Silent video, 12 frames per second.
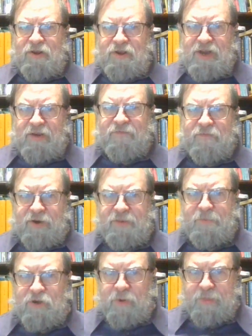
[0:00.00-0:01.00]

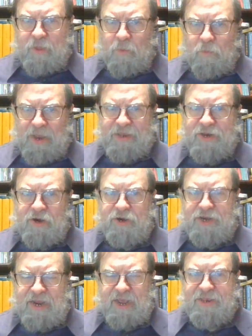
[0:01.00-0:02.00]
difference between the
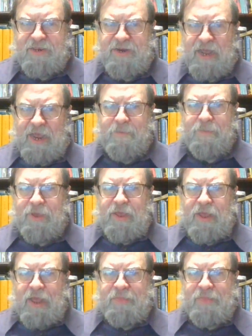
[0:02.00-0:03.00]
Western text type
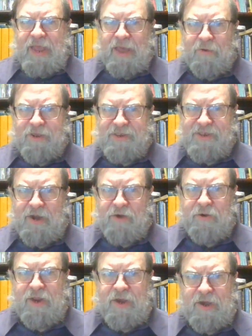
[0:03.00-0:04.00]
and the
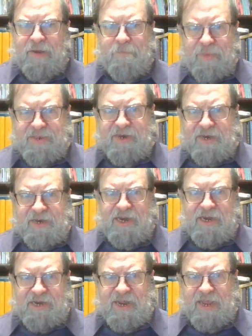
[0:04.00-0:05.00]
Alexandrian and
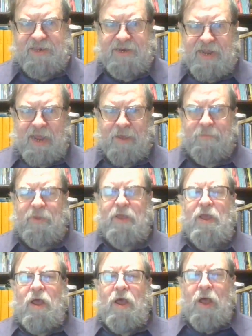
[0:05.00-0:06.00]
Byzantine text type
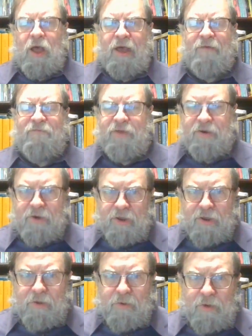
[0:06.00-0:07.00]
often
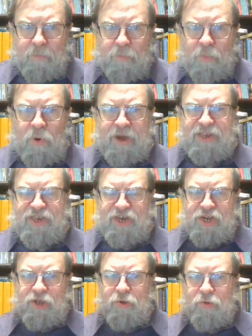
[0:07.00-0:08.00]
points
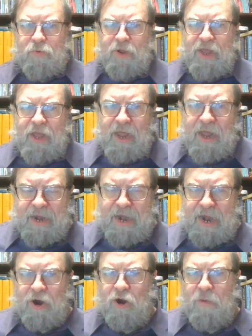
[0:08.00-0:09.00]
to an
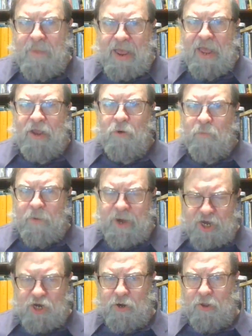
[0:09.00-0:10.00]
Aramaic
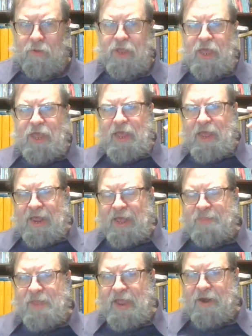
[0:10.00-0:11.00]
original,
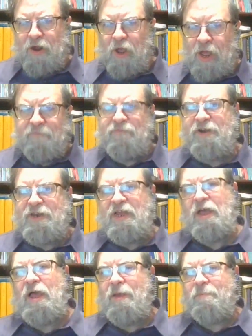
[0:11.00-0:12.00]
and that
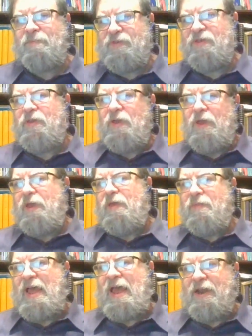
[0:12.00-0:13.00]
oftentimes
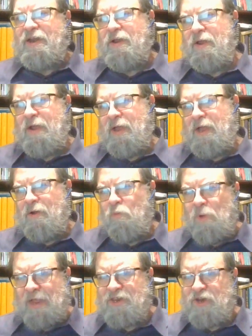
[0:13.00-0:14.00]
that
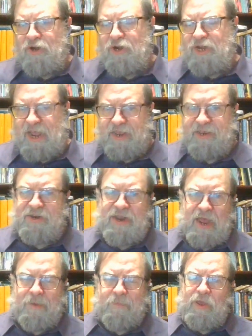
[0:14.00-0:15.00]
Western text
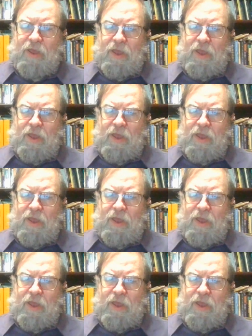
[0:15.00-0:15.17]
type